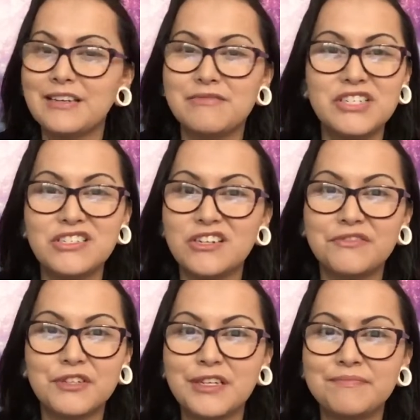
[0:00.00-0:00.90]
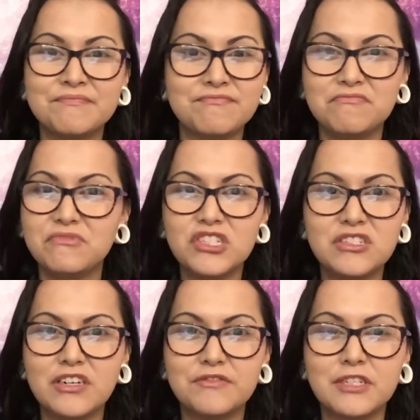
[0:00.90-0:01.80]
just shuffling,
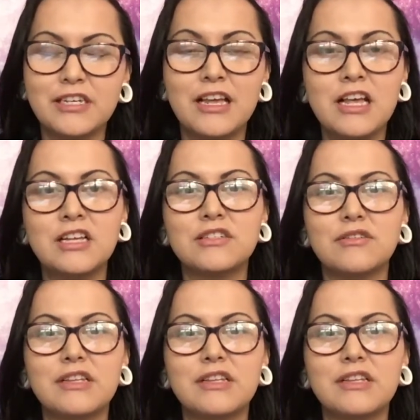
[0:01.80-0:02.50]
so